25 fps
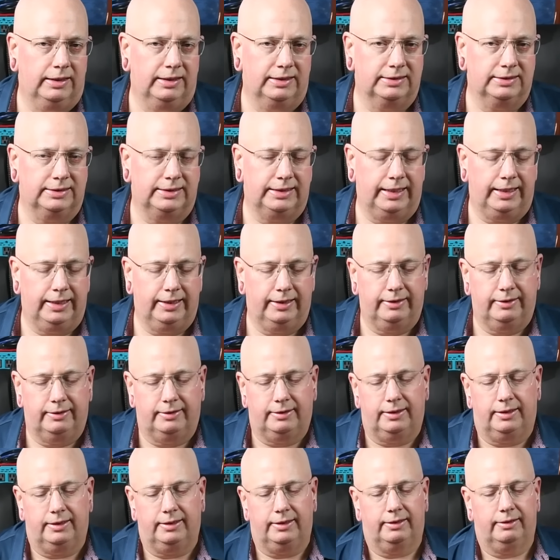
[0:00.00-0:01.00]
is
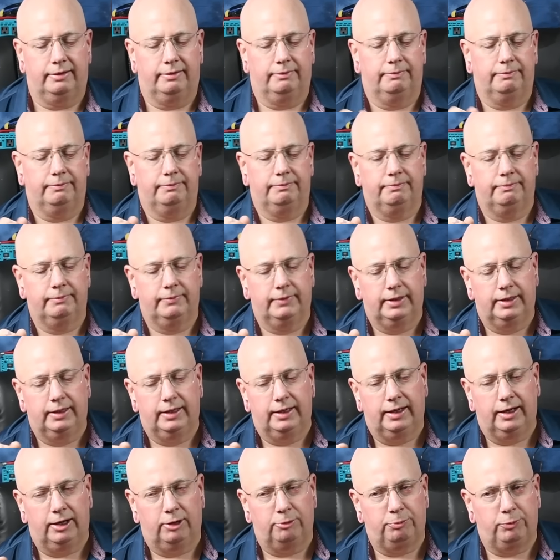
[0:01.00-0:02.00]
dead. Um,
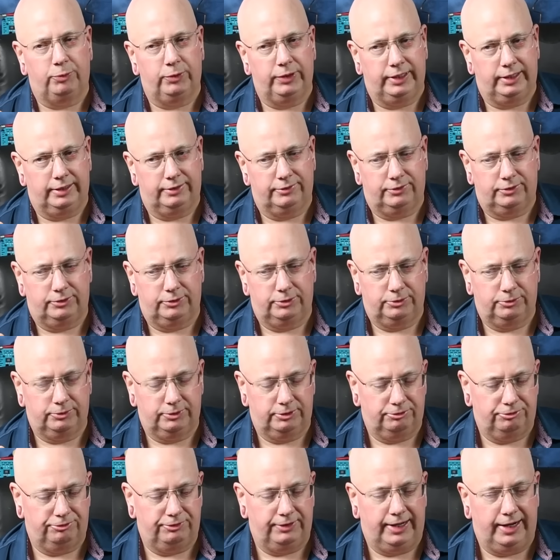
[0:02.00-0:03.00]
I'll point out to you
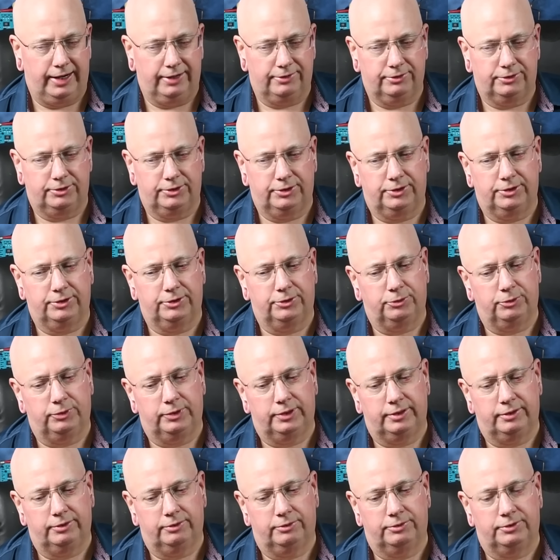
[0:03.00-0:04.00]
a fact, you could
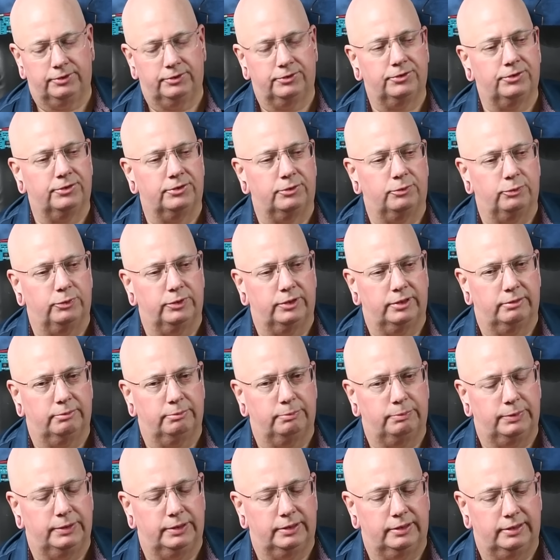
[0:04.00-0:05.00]
agree or disagree,
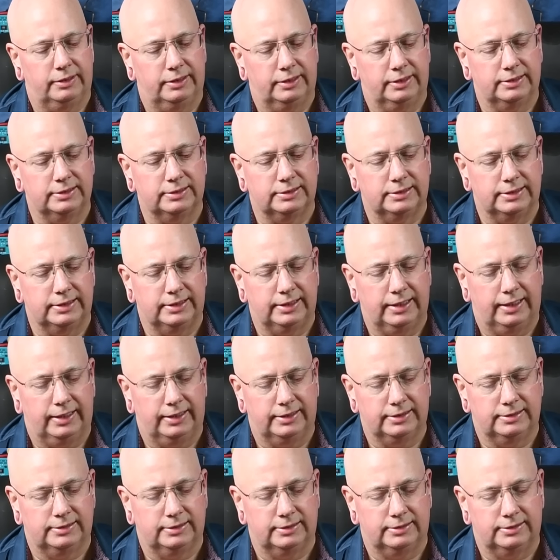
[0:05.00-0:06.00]
but it is the
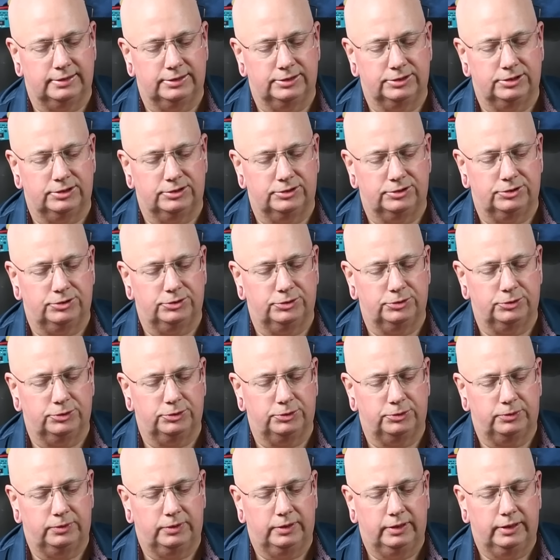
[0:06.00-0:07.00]
case that this is
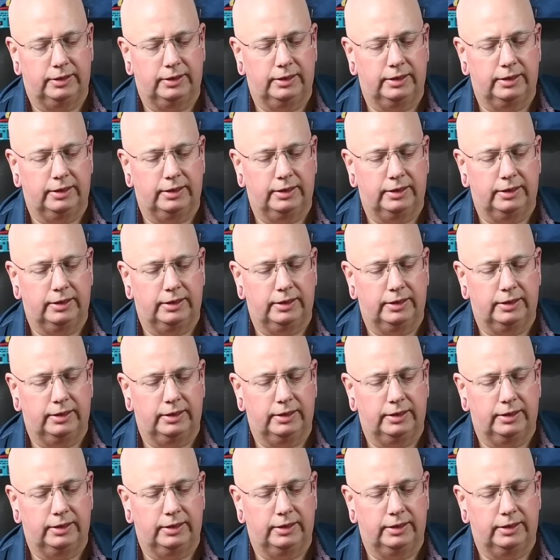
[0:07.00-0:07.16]
true,